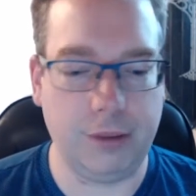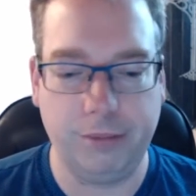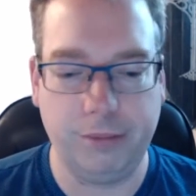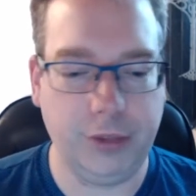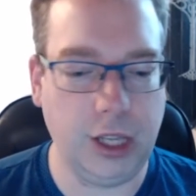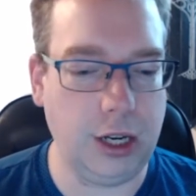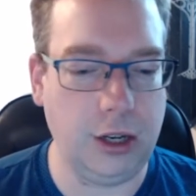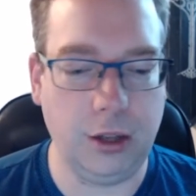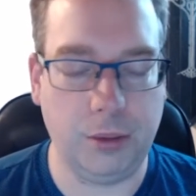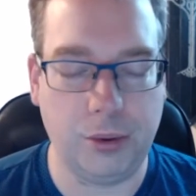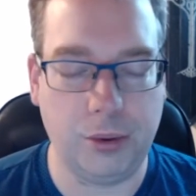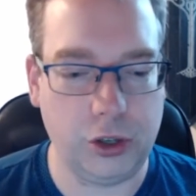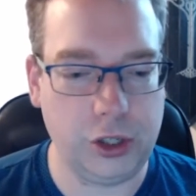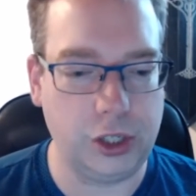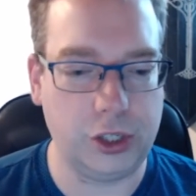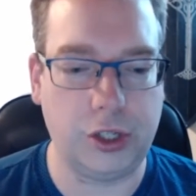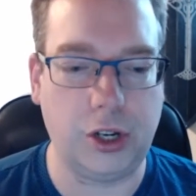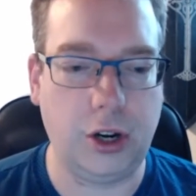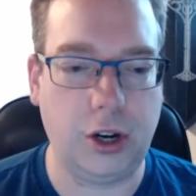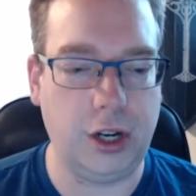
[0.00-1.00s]
getting the project
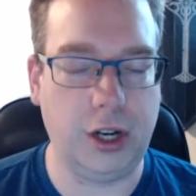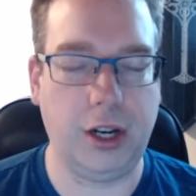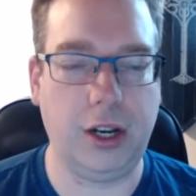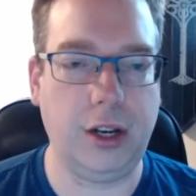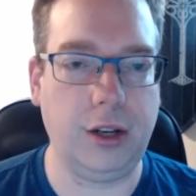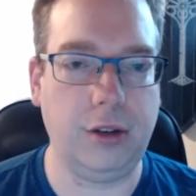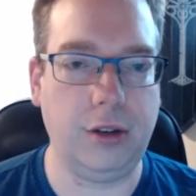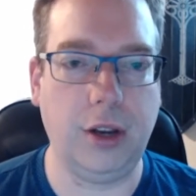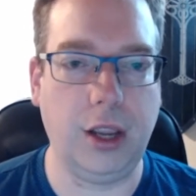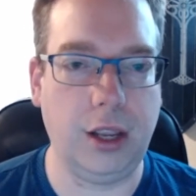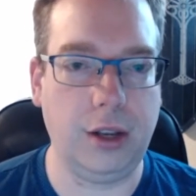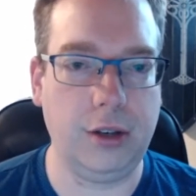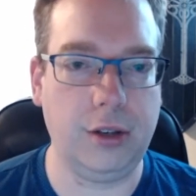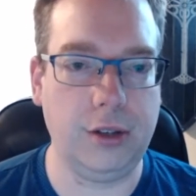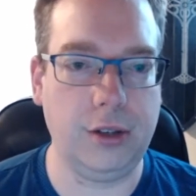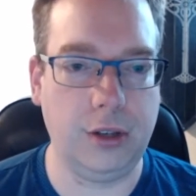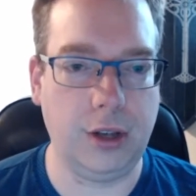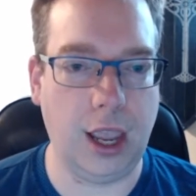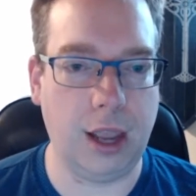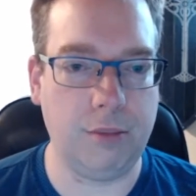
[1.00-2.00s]
started
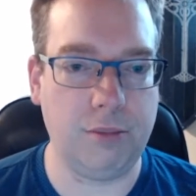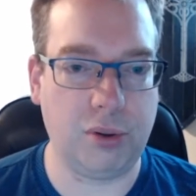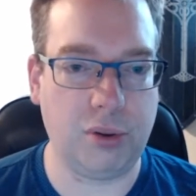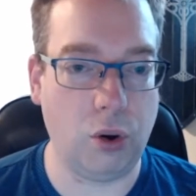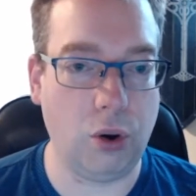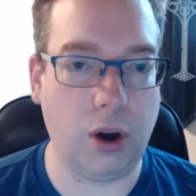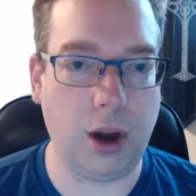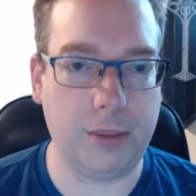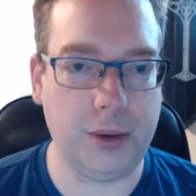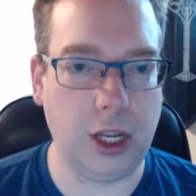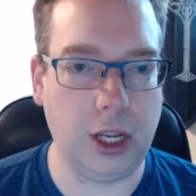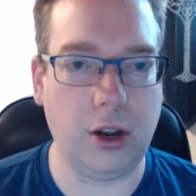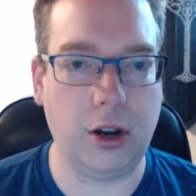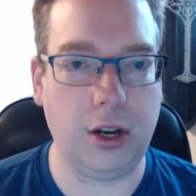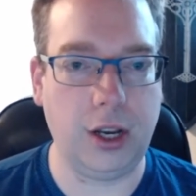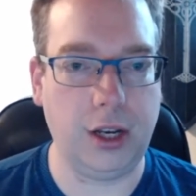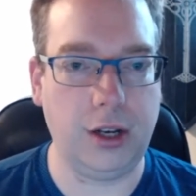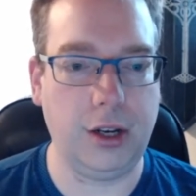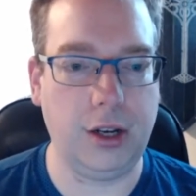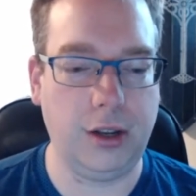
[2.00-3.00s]
and programming on
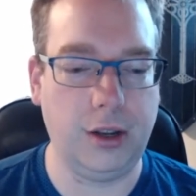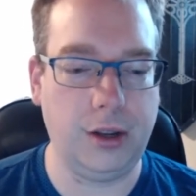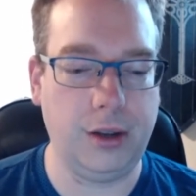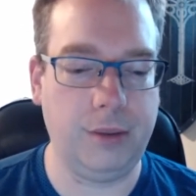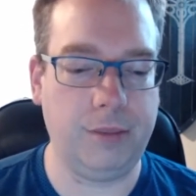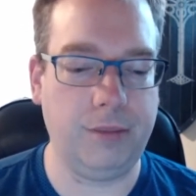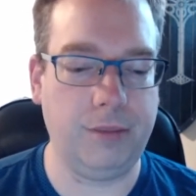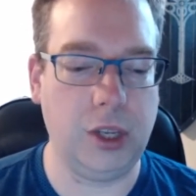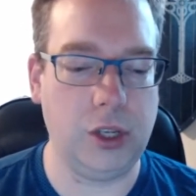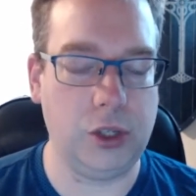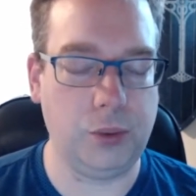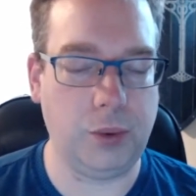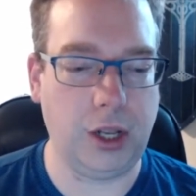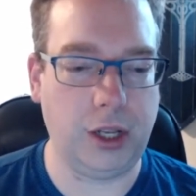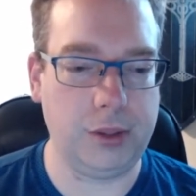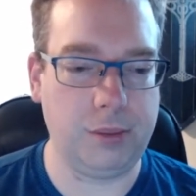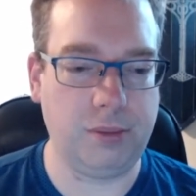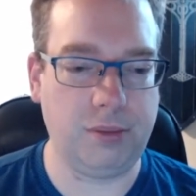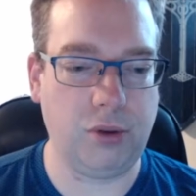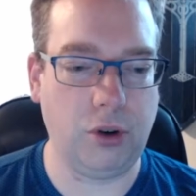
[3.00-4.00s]
it, as well
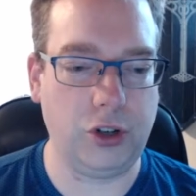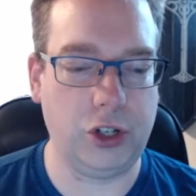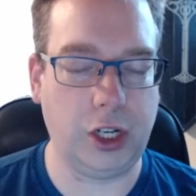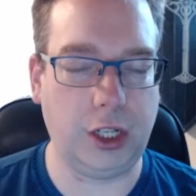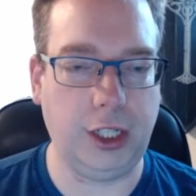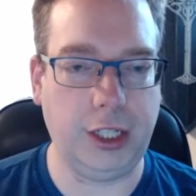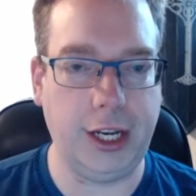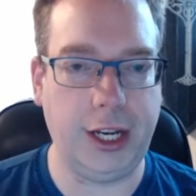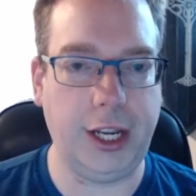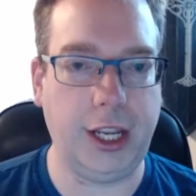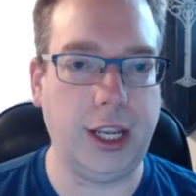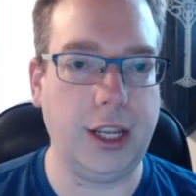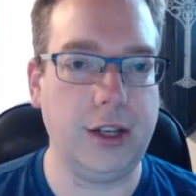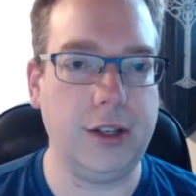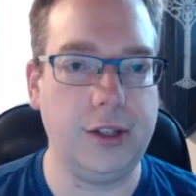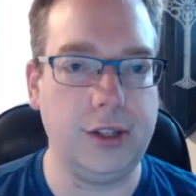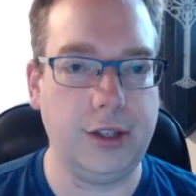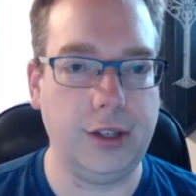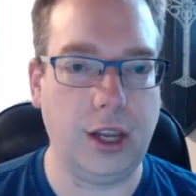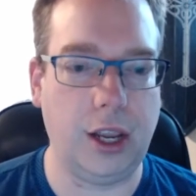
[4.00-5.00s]
as project leading it
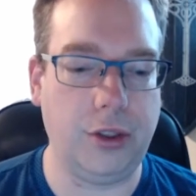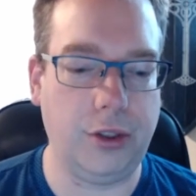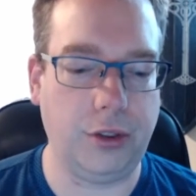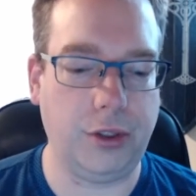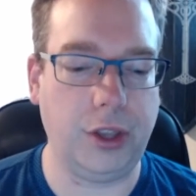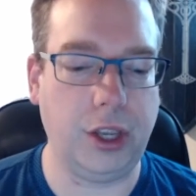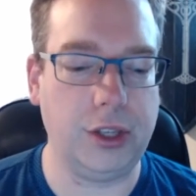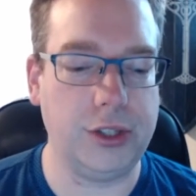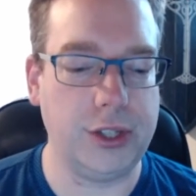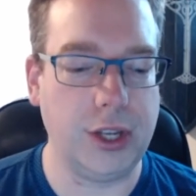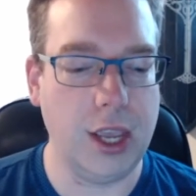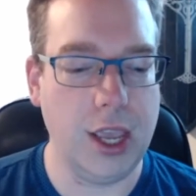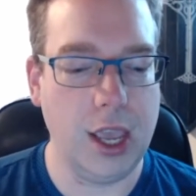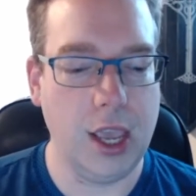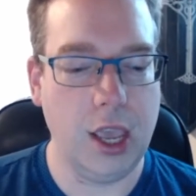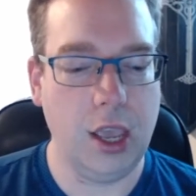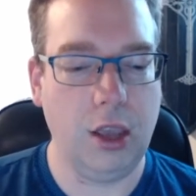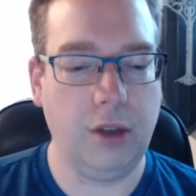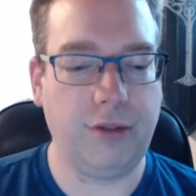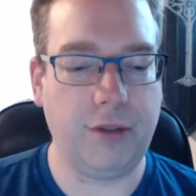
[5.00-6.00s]
and other things
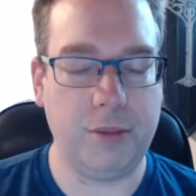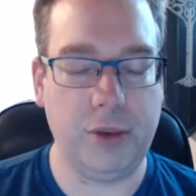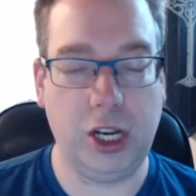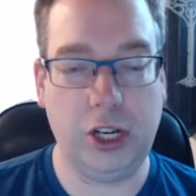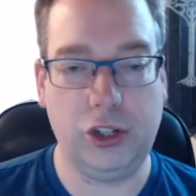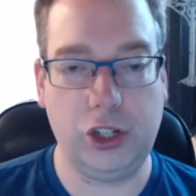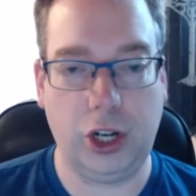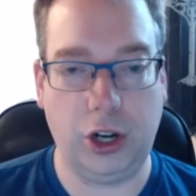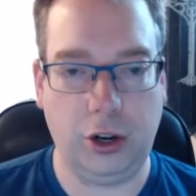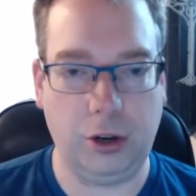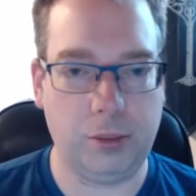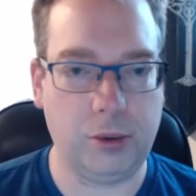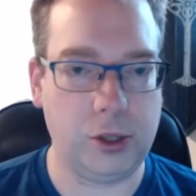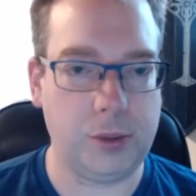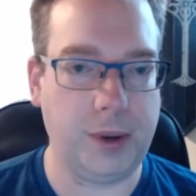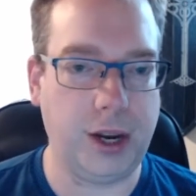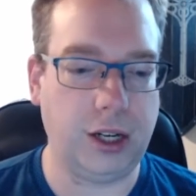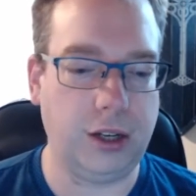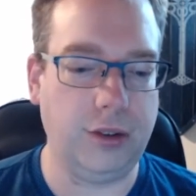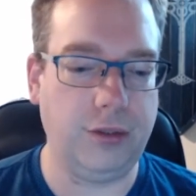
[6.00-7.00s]
from an engineering
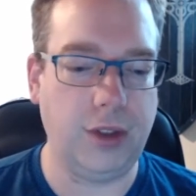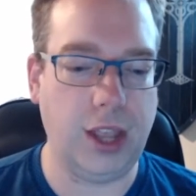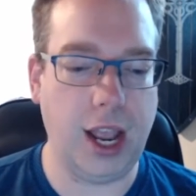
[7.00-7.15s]
perspective.